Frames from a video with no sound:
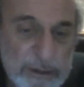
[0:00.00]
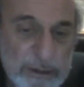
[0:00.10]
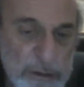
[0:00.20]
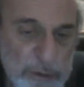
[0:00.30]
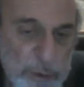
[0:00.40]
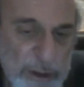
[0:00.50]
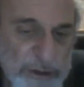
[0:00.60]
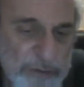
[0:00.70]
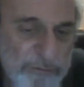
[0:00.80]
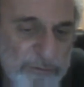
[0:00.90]
use
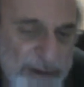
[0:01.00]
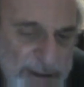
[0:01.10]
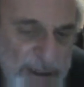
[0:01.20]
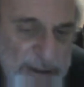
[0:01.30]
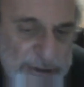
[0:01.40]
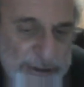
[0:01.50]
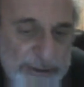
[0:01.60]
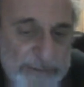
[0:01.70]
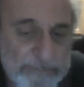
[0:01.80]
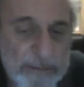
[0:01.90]
words very
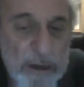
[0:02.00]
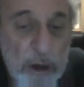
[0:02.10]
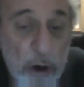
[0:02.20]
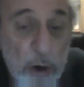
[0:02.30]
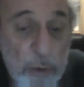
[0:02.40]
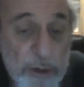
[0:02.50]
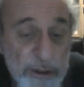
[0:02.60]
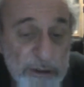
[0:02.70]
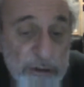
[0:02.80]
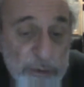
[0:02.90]
nastily, or we
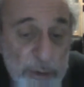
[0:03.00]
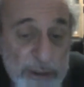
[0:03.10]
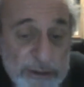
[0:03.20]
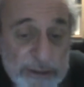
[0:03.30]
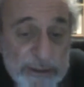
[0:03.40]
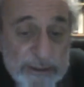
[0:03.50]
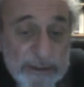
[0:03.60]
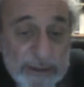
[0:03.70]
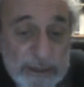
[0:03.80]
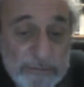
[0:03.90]
use words in
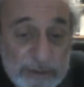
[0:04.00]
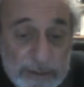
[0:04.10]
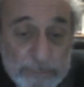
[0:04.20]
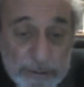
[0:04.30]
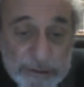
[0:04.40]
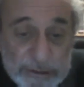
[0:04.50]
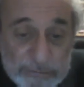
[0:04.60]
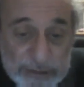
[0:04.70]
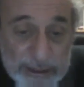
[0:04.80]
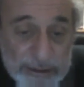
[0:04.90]
a very positive
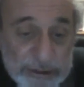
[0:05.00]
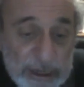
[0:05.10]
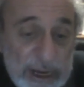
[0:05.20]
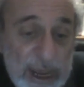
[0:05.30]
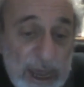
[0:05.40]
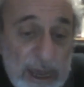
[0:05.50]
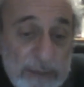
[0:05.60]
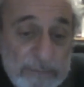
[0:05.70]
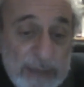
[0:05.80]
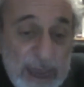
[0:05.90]
sense.
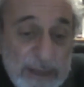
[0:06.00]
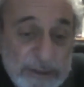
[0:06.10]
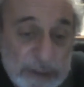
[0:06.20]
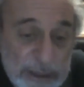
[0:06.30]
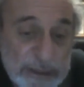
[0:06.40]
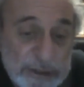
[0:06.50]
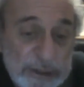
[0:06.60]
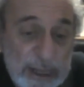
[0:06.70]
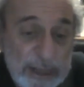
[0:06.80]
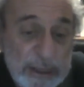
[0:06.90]
And so
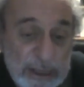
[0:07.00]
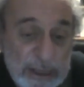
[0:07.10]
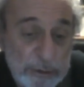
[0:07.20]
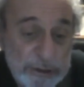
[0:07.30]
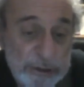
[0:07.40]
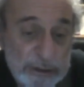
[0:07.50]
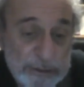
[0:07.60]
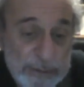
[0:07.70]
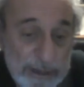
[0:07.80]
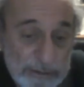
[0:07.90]
I think that's what the song is
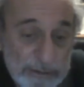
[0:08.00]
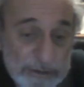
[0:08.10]
about.